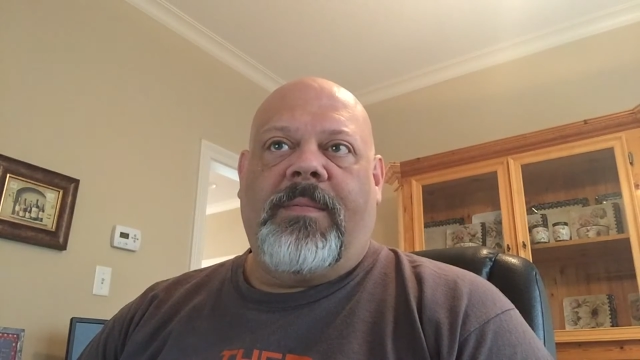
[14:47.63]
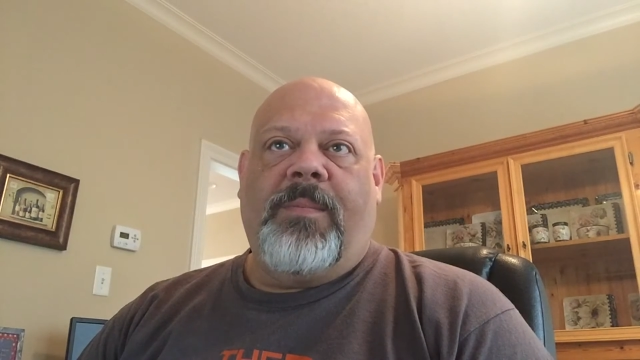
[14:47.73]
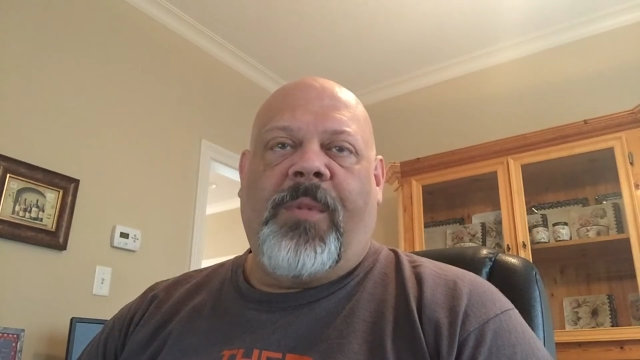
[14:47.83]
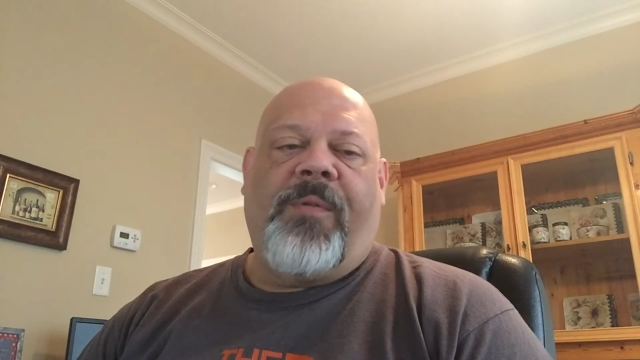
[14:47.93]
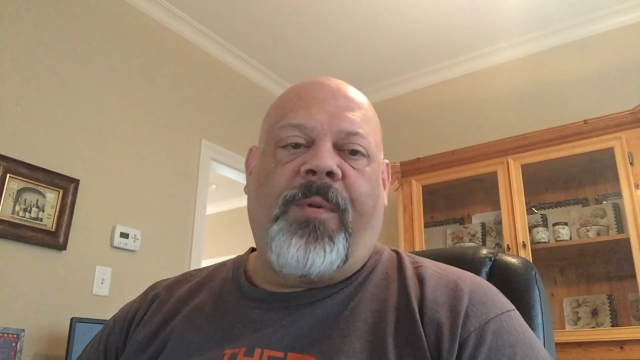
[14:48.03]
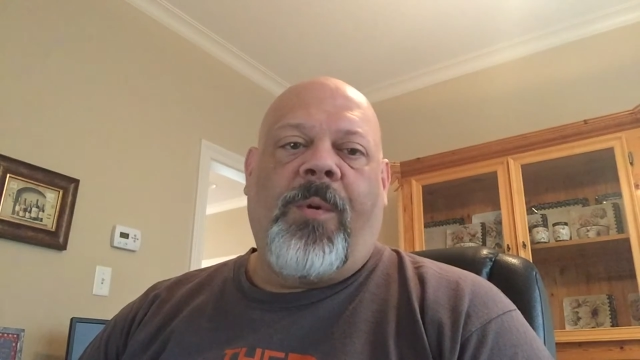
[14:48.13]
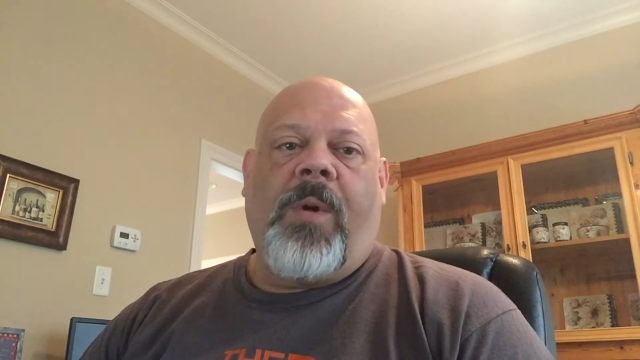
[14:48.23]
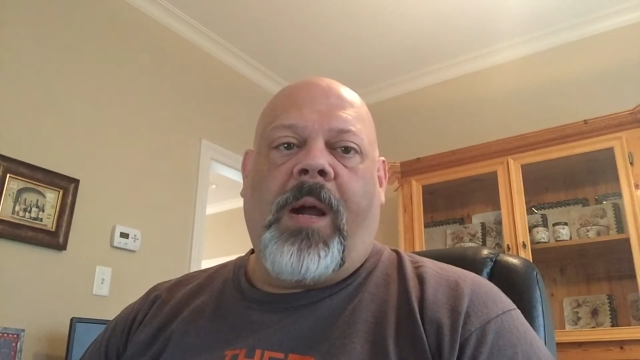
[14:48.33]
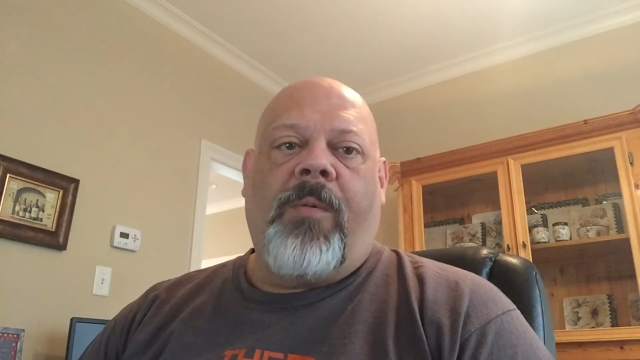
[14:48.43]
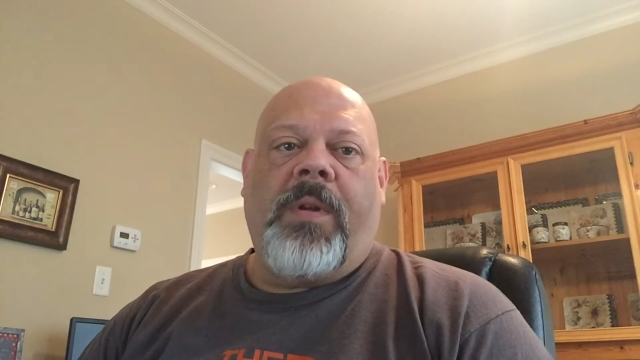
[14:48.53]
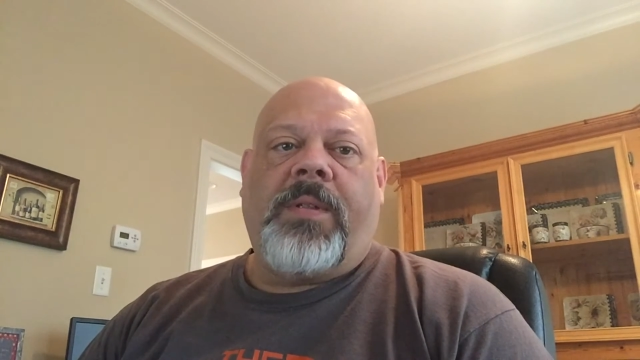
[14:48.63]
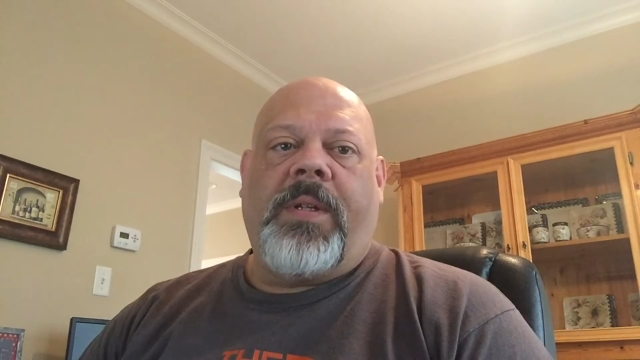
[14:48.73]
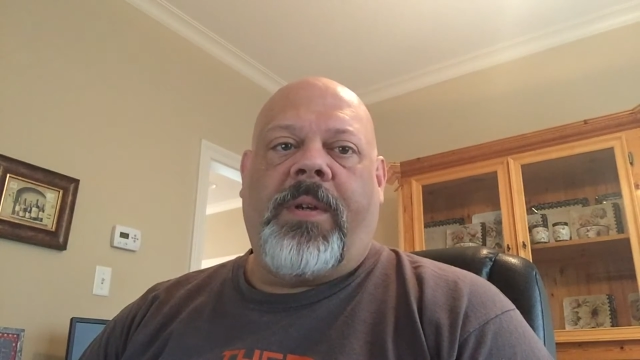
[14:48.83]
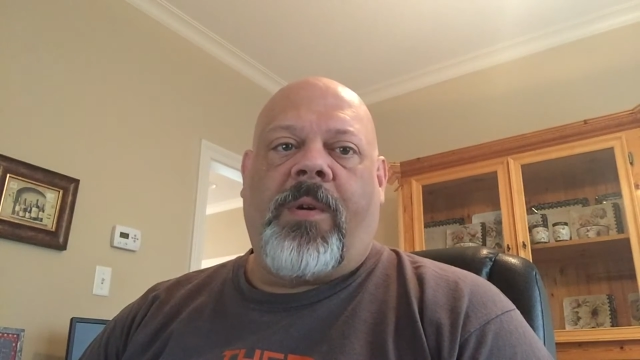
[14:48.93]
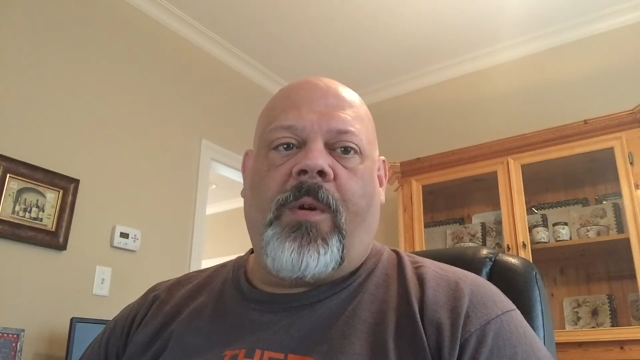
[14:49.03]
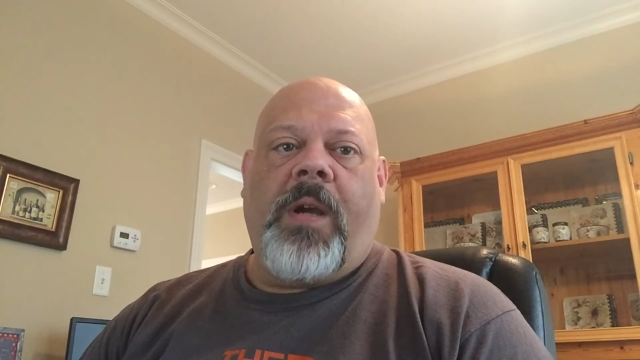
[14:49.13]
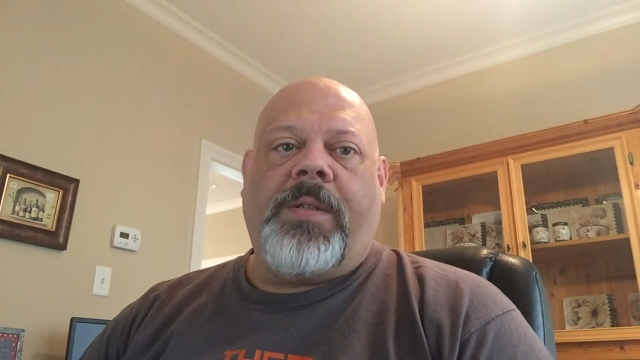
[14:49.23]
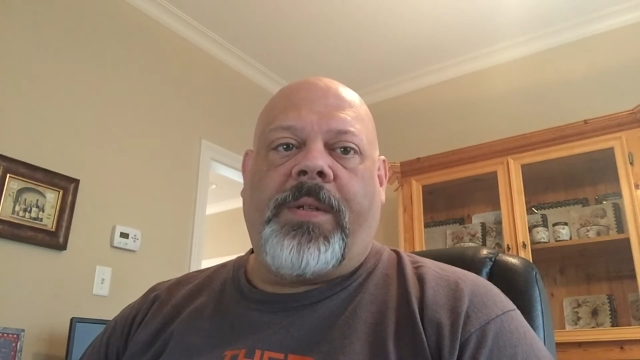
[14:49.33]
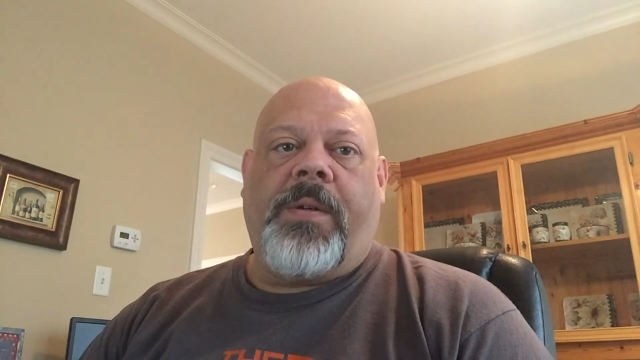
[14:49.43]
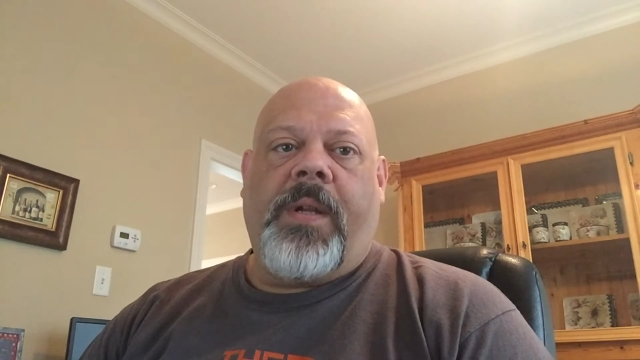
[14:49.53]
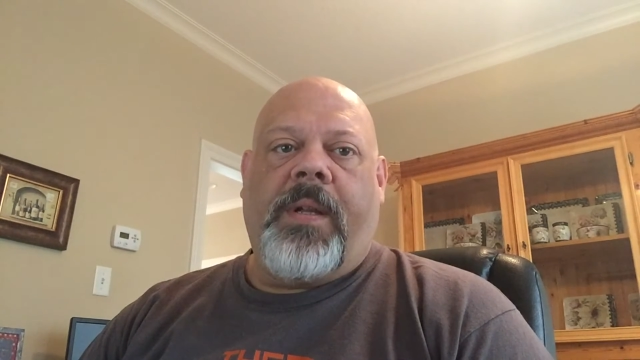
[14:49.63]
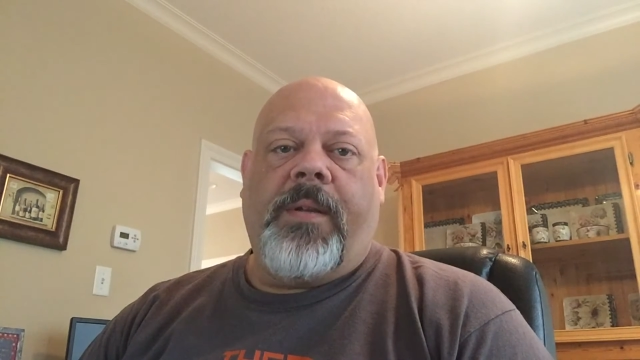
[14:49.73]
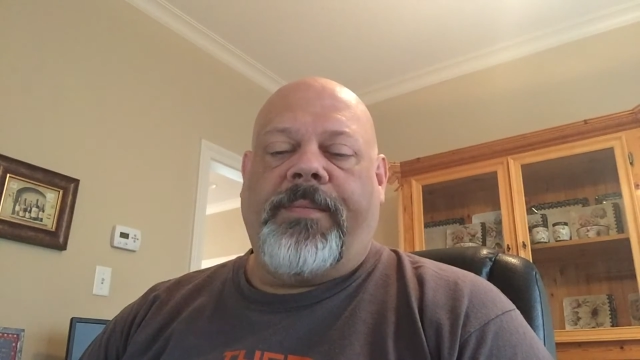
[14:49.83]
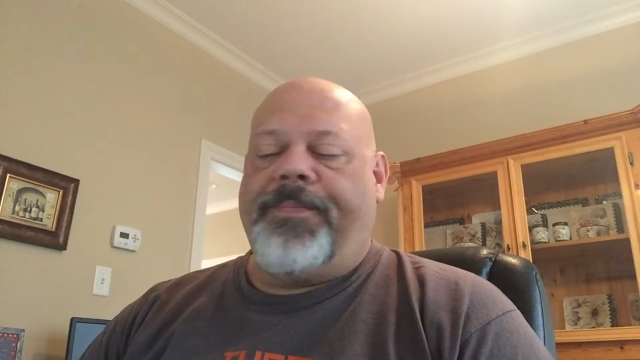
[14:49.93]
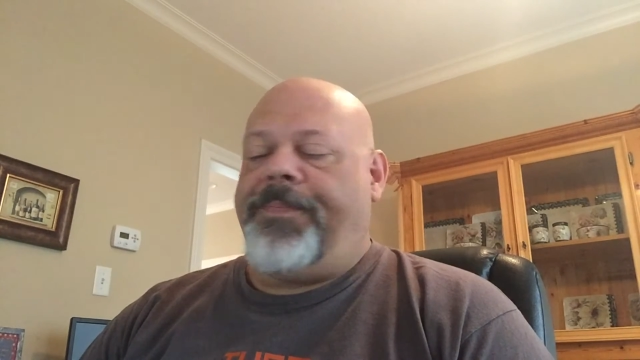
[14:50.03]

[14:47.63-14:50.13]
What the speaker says: before I would have said you're crazier than hell.